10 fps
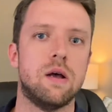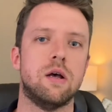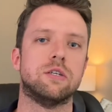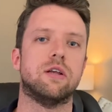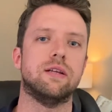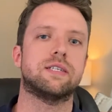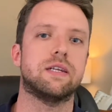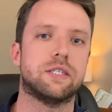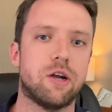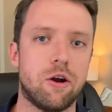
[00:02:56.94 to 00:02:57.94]
So let's get
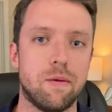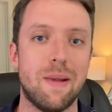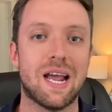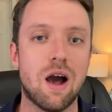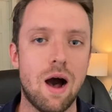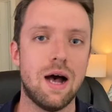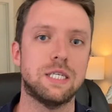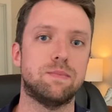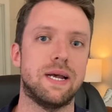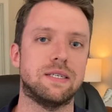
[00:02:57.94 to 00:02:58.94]
started. My
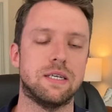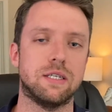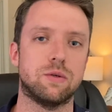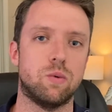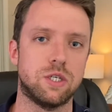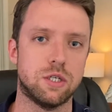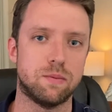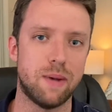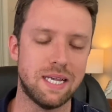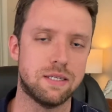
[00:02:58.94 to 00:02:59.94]
cost basis, which is
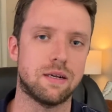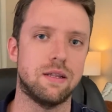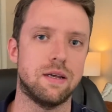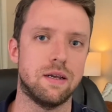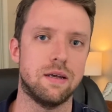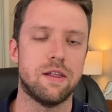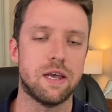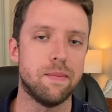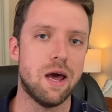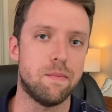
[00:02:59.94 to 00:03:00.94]
basically the
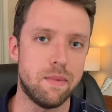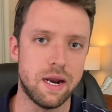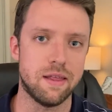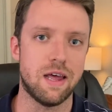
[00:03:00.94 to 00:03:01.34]
amount of money that